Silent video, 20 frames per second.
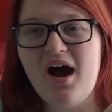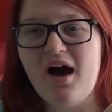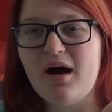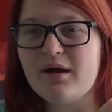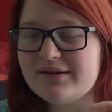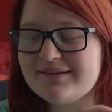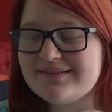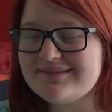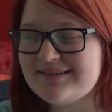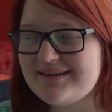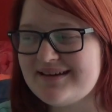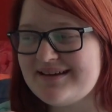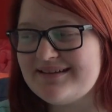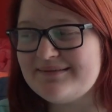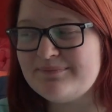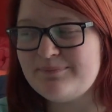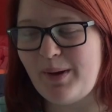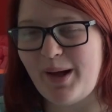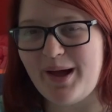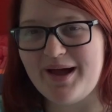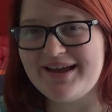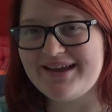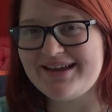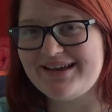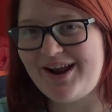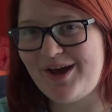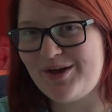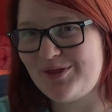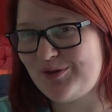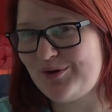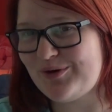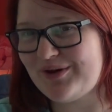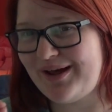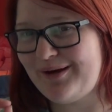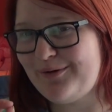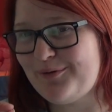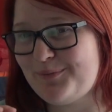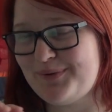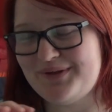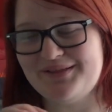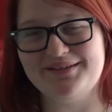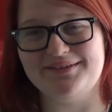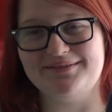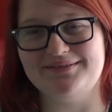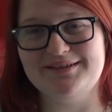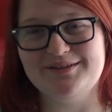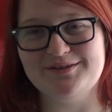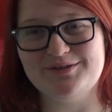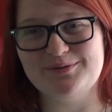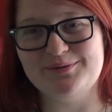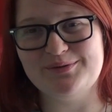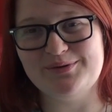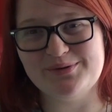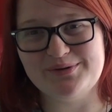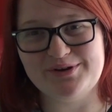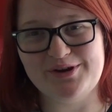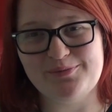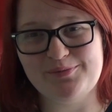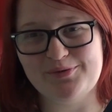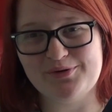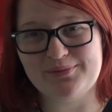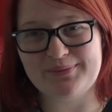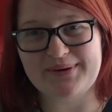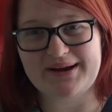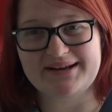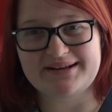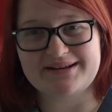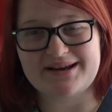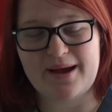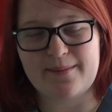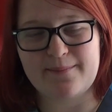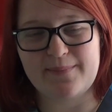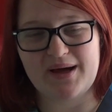Honestly, buying it, I thought I would be listening to an audiobook read